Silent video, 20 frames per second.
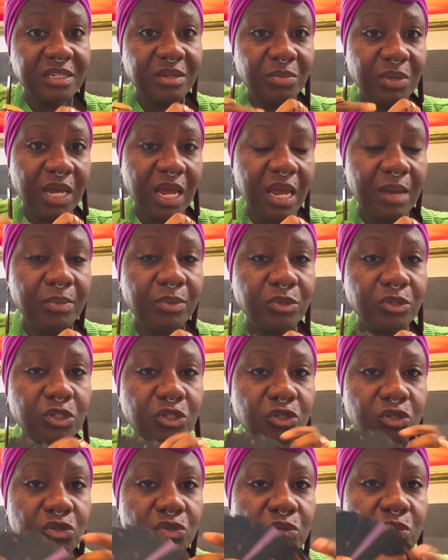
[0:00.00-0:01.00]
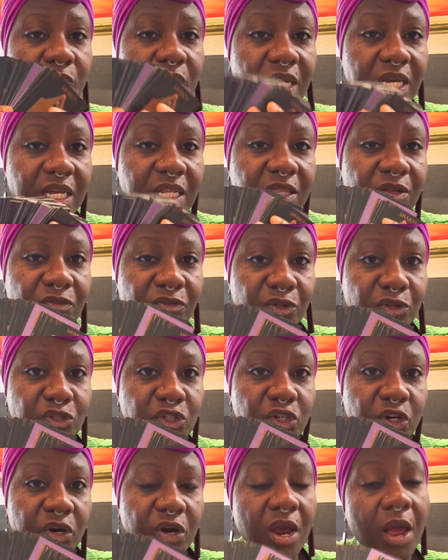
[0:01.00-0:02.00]
to be able to do in the
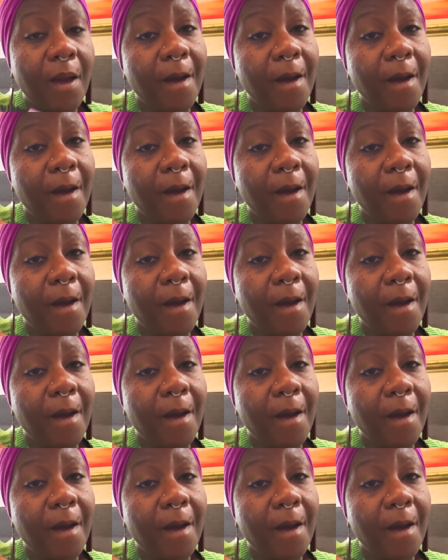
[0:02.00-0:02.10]
future.